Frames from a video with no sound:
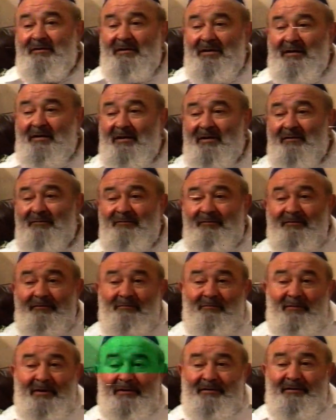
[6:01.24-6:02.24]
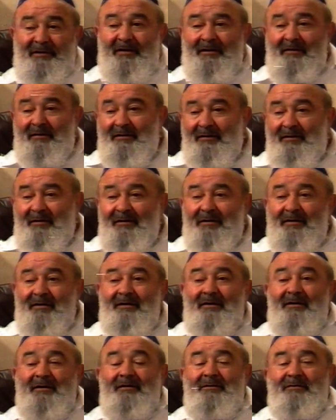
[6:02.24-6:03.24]
I came by rail
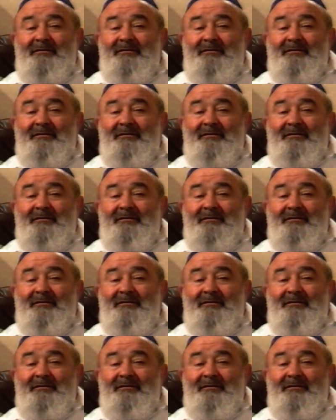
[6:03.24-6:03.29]
to